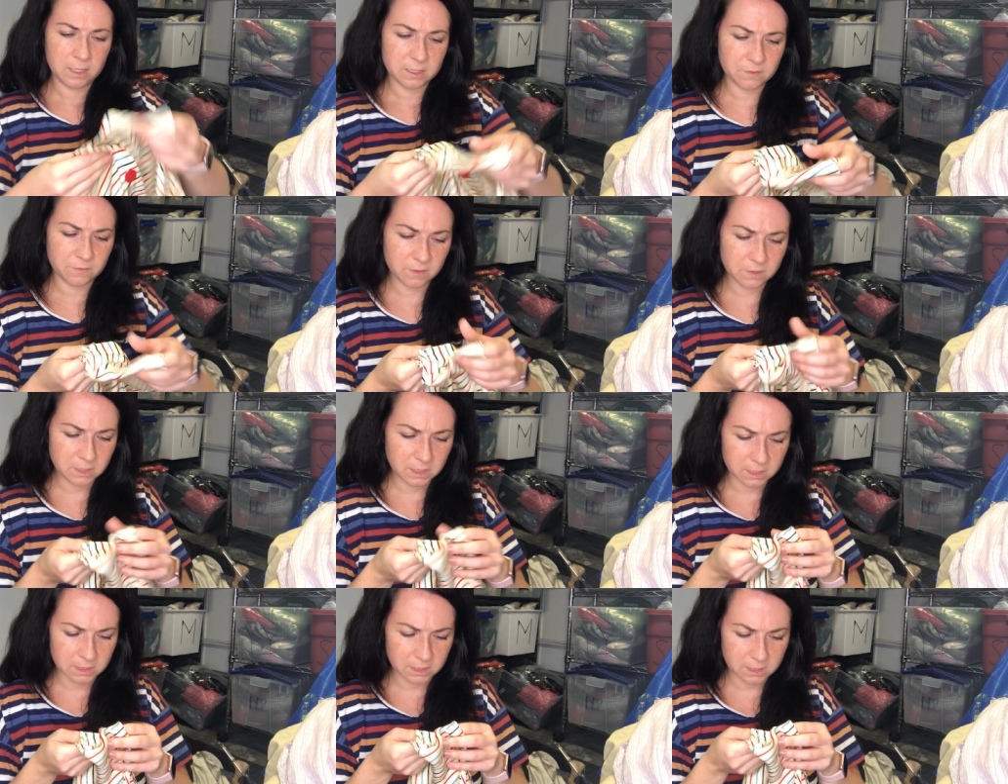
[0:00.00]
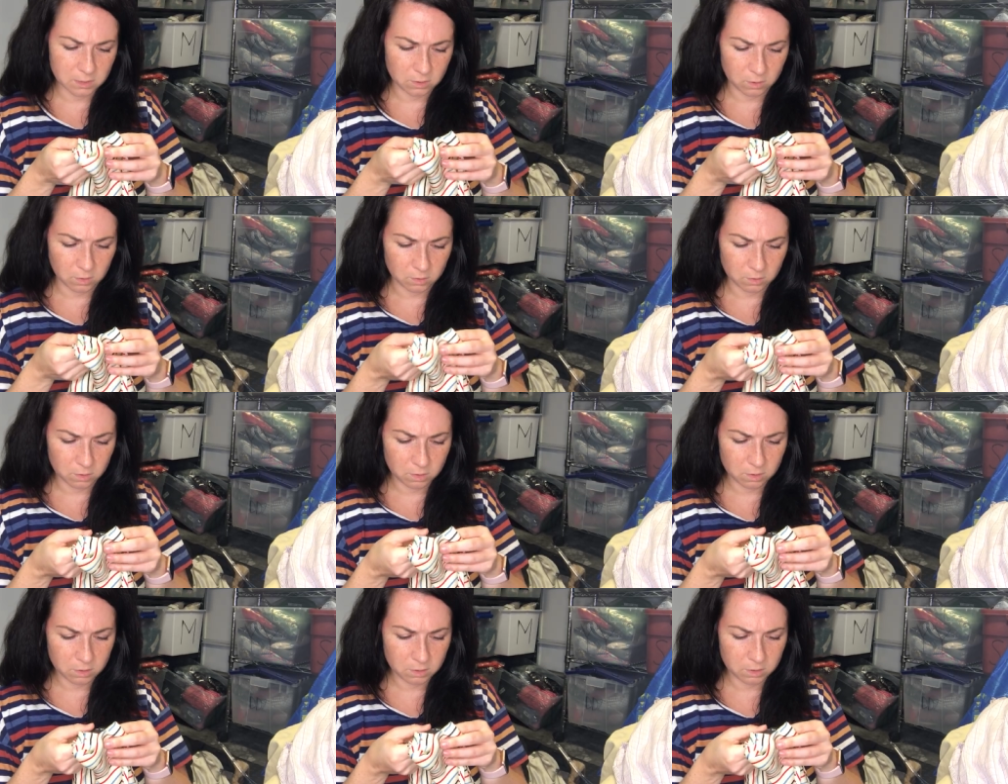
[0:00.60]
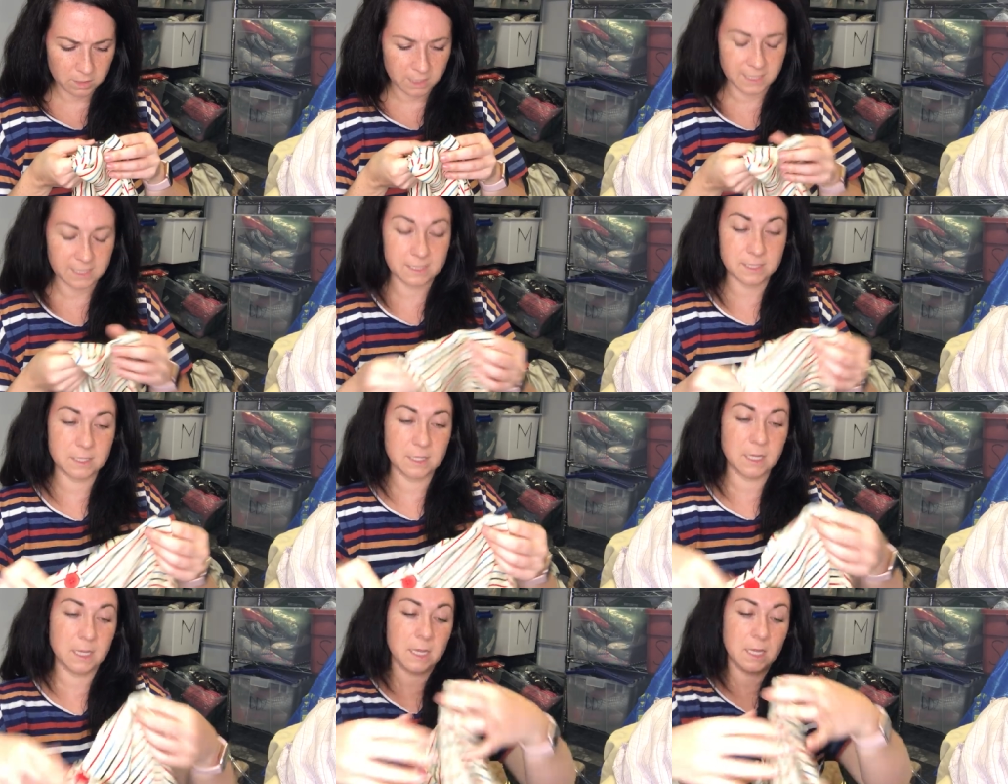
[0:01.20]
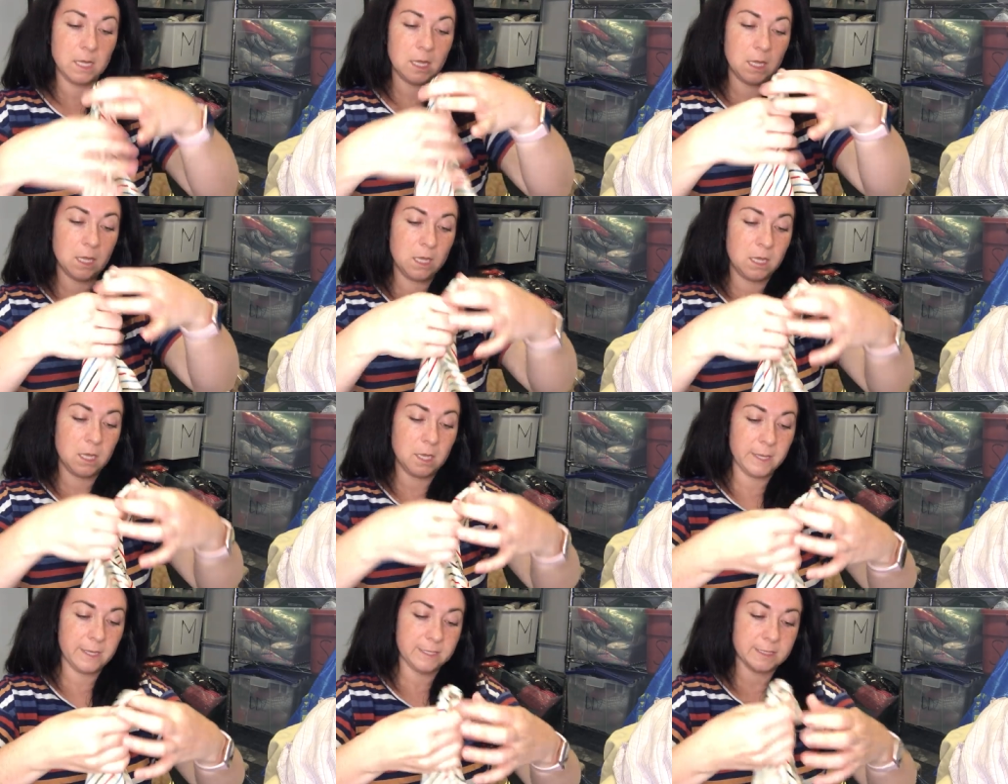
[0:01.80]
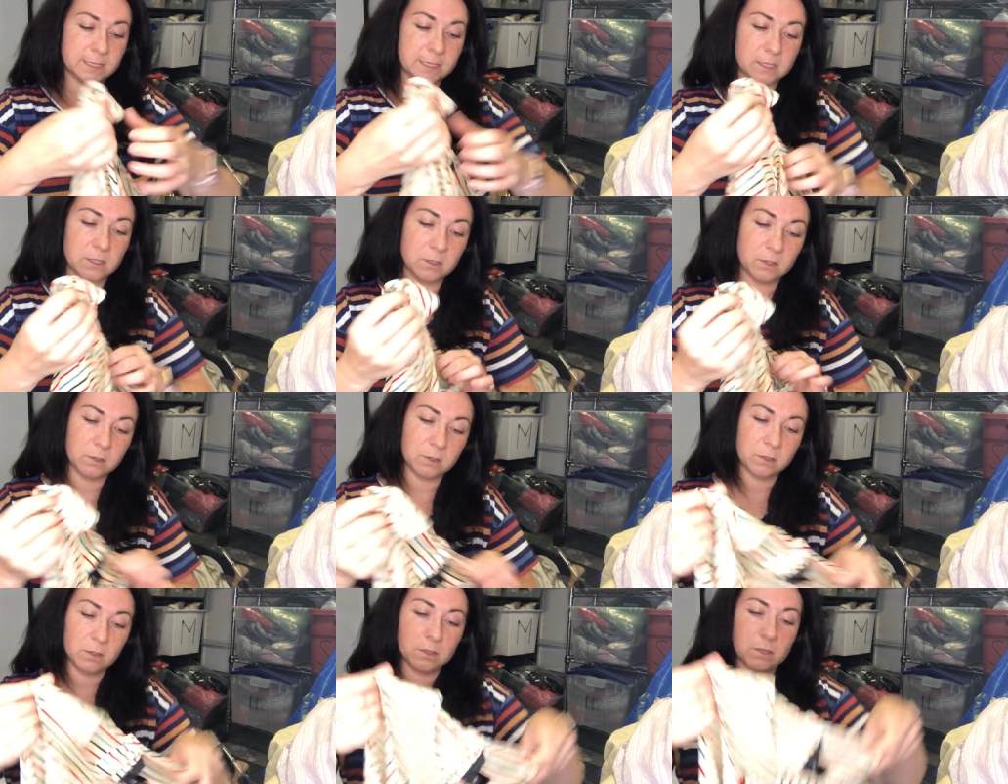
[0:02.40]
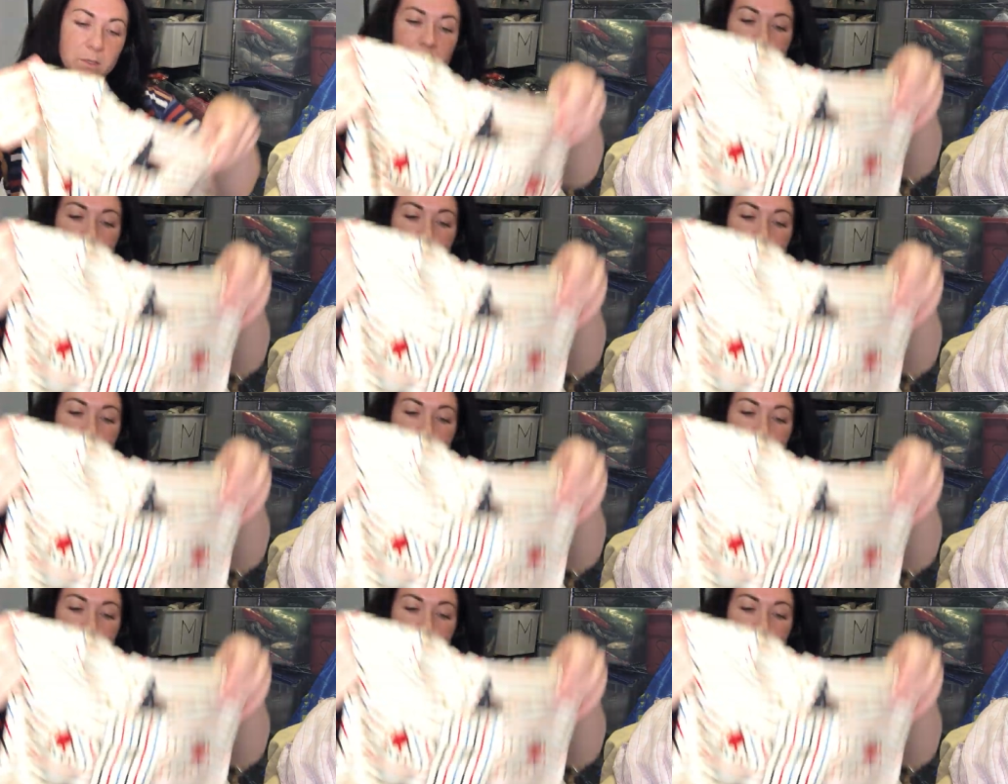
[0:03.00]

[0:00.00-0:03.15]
This feels like silk. Yes. Silk